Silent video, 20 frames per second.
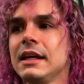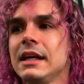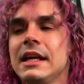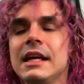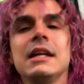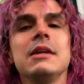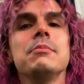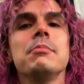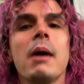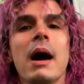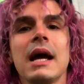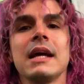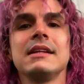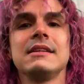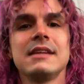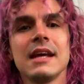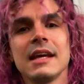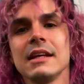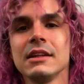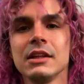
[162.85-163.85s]
in my
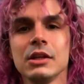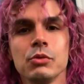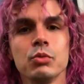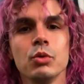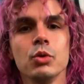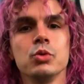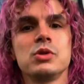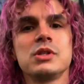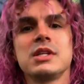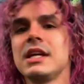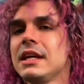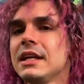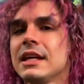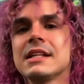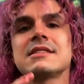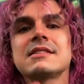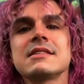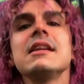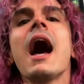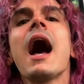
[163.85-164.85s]
daily routine.
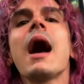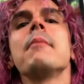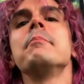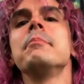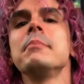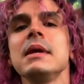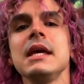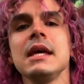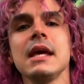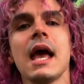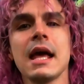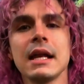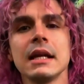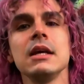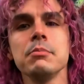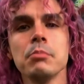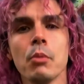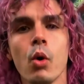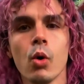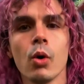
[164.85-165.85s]
It's not me
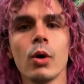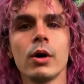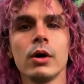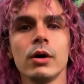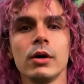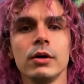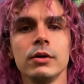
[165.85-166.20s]
anymore.